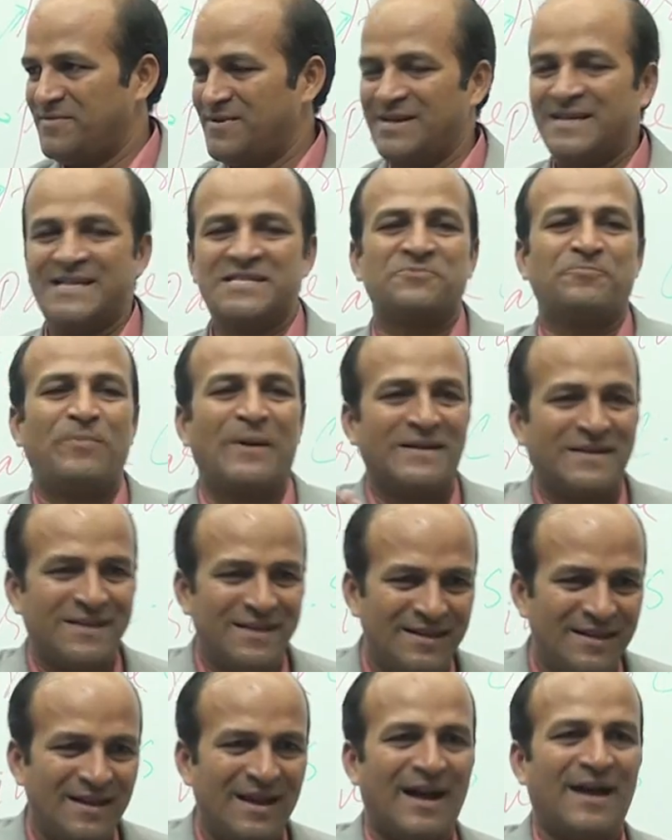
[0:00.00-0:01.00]

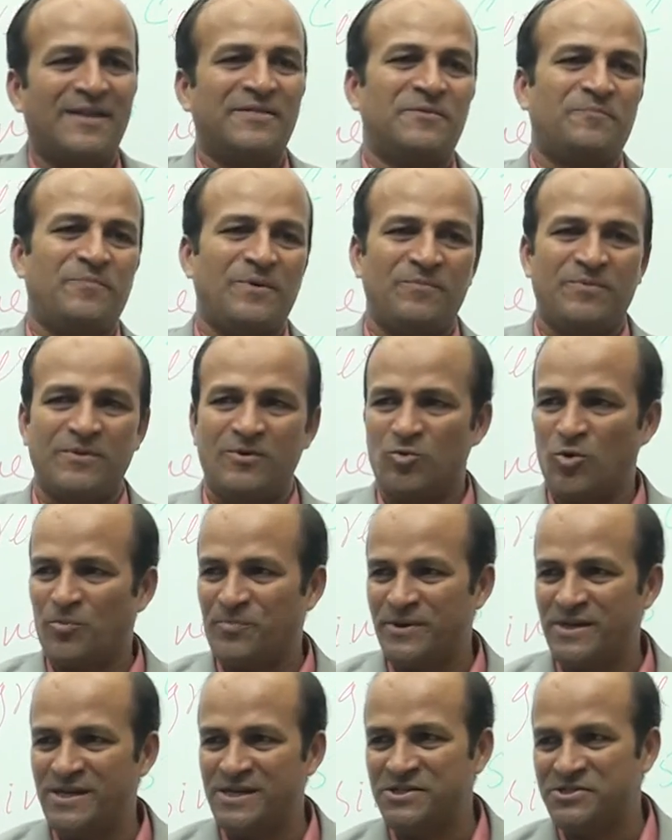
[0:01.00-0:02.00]
respecting other people's
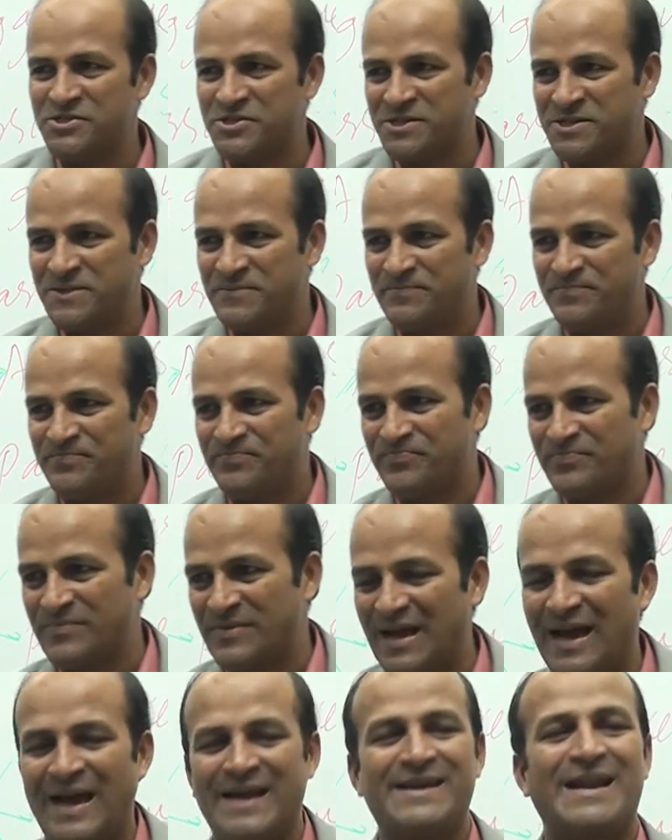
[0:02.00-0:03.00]
opinions
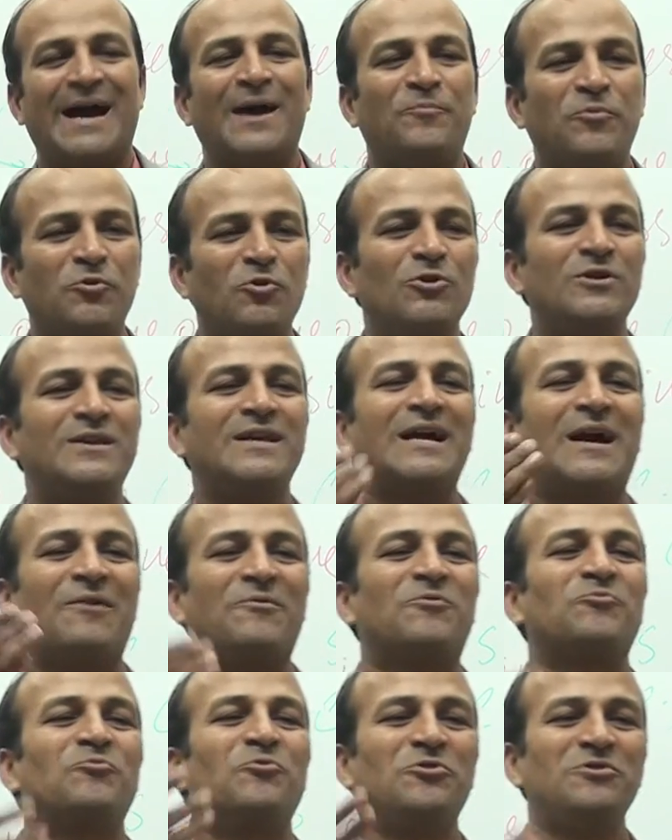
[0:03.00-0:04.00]
and upholding
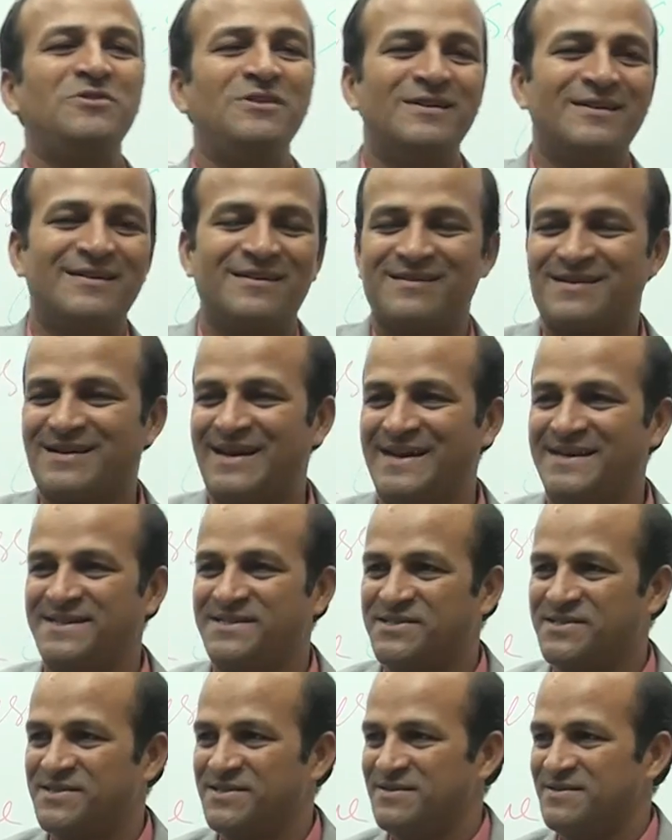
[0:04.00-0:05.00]
our own
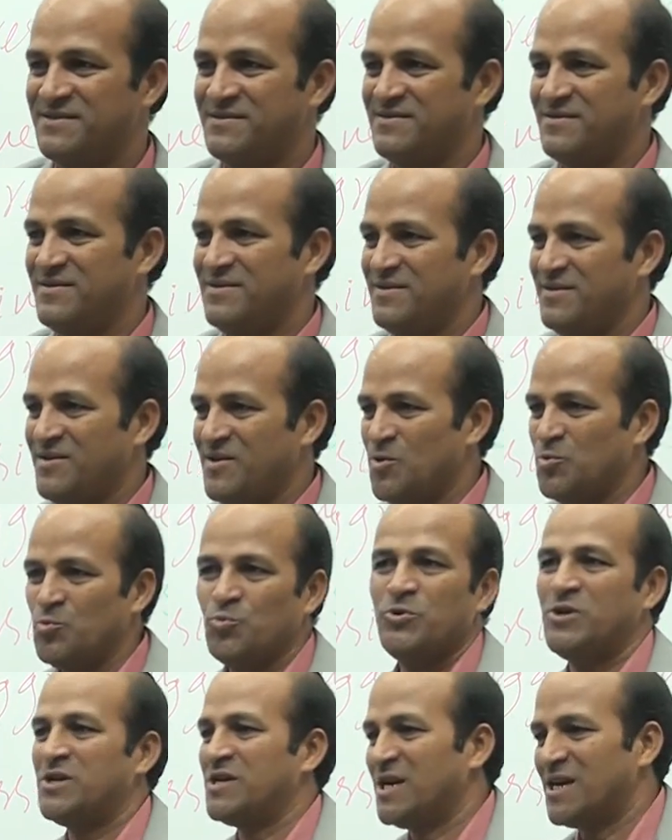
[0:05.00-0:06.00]
rights.
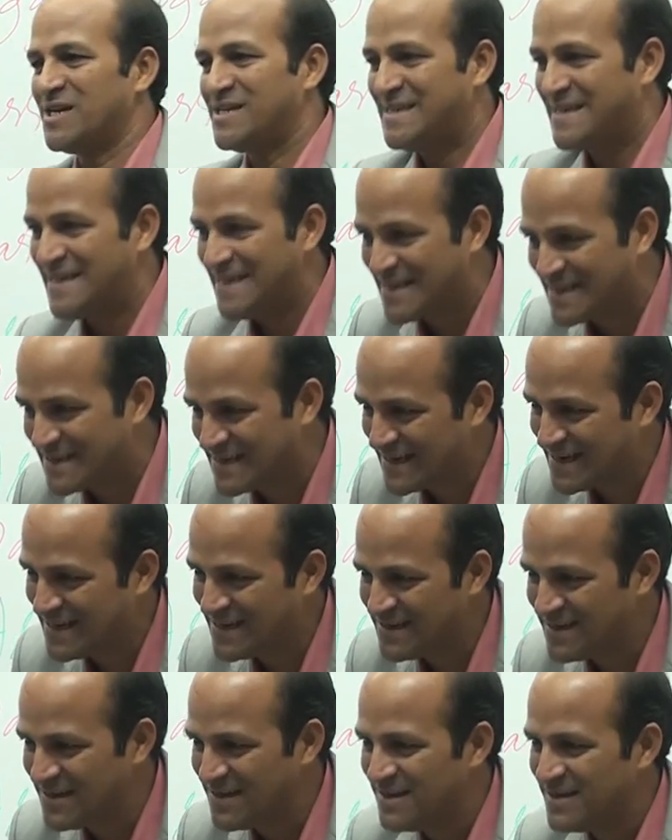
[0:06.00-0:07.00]
We are not
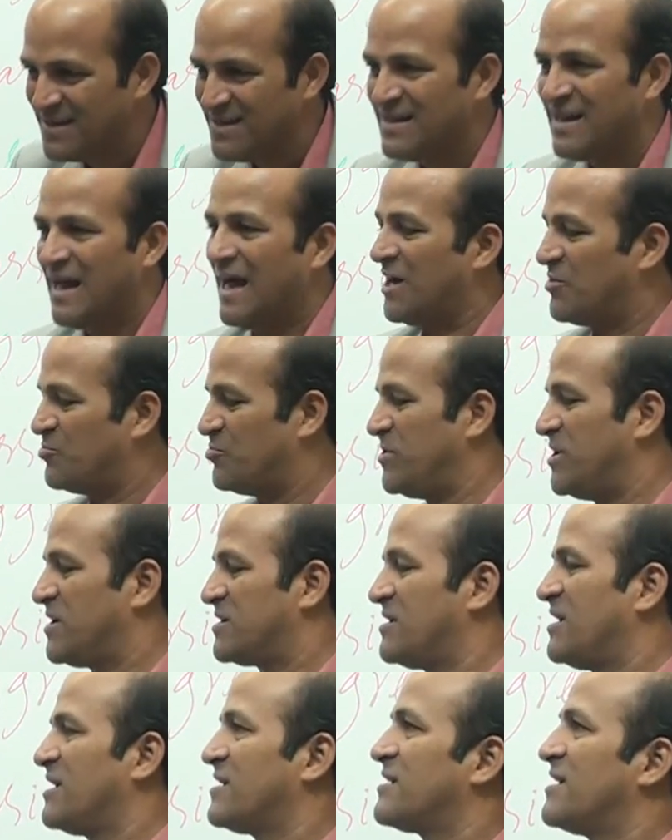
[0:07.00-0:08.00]
degrading and we are
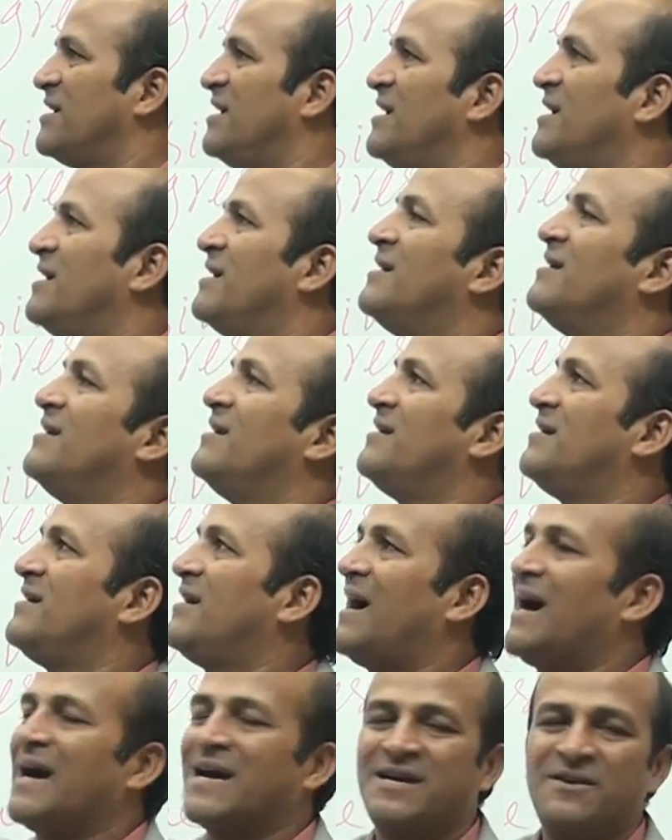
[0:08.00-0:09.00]
not
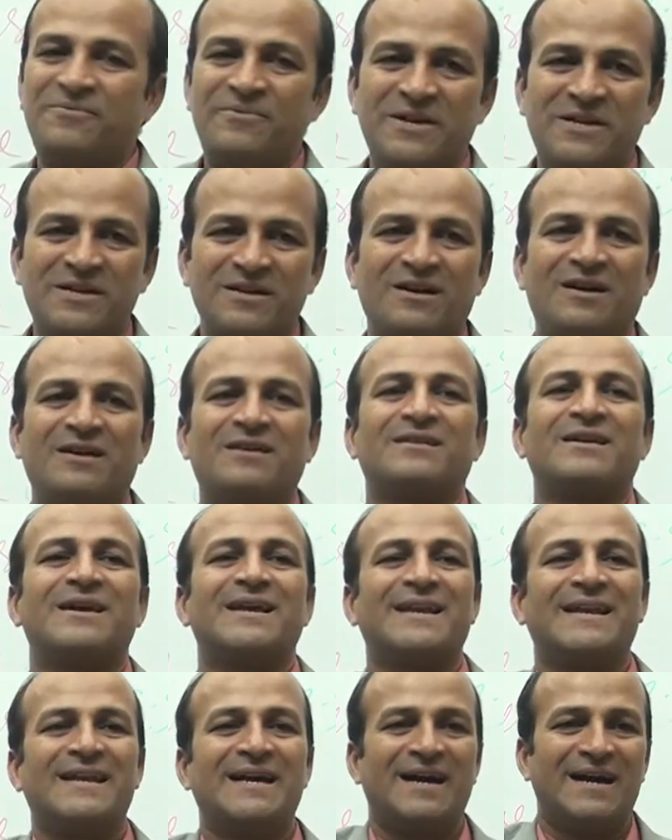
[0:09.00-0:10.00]
aggravating or
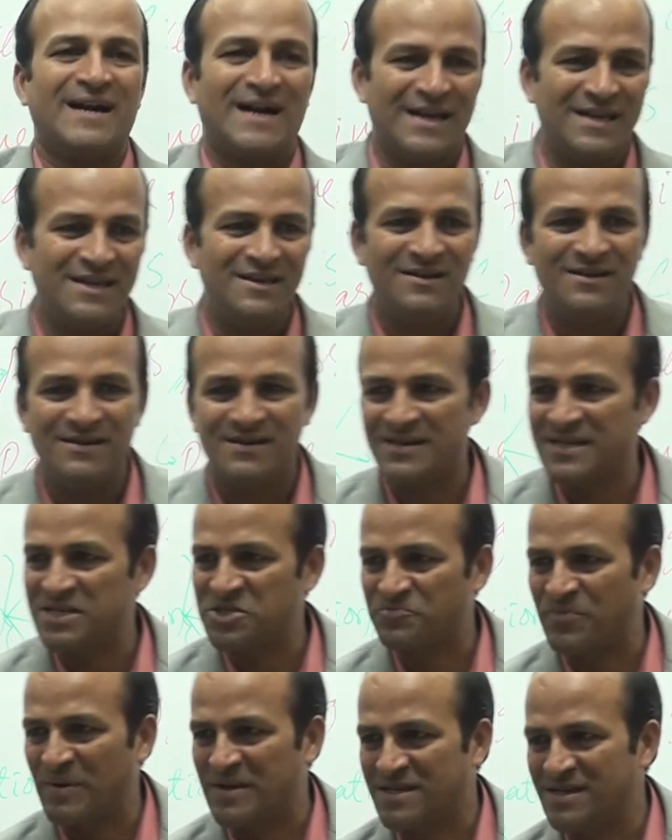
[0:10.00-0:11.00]
high
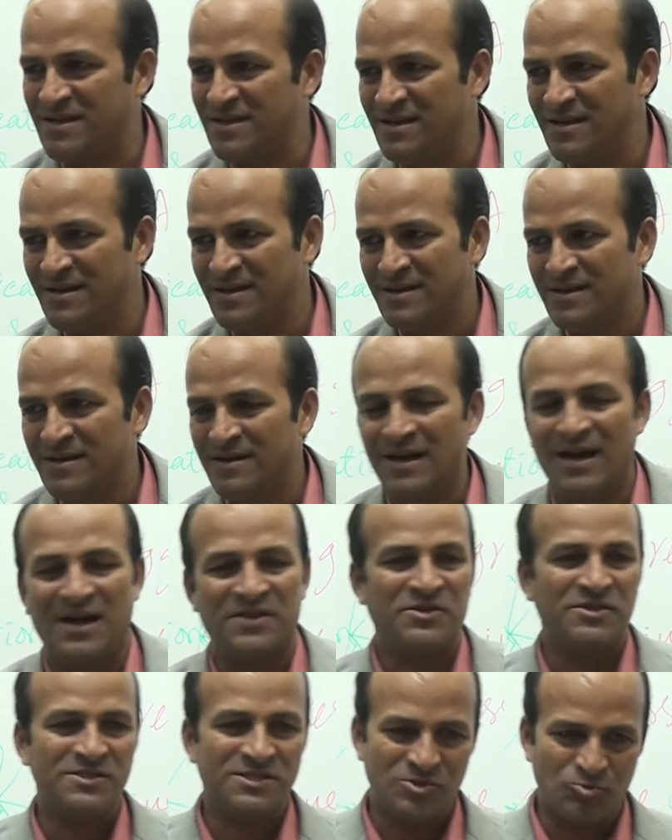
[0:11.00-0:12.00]
respecting
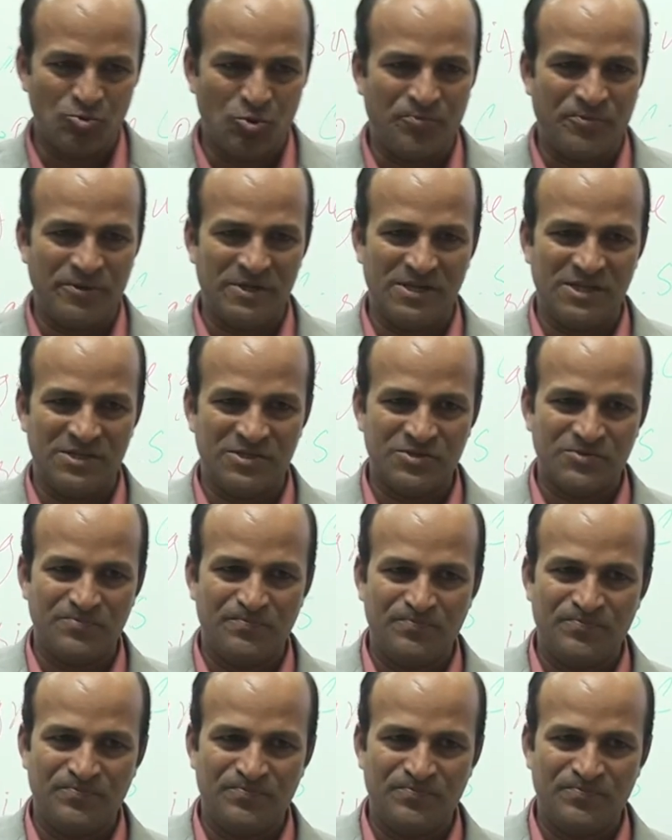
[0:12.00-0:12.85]
others' opinions.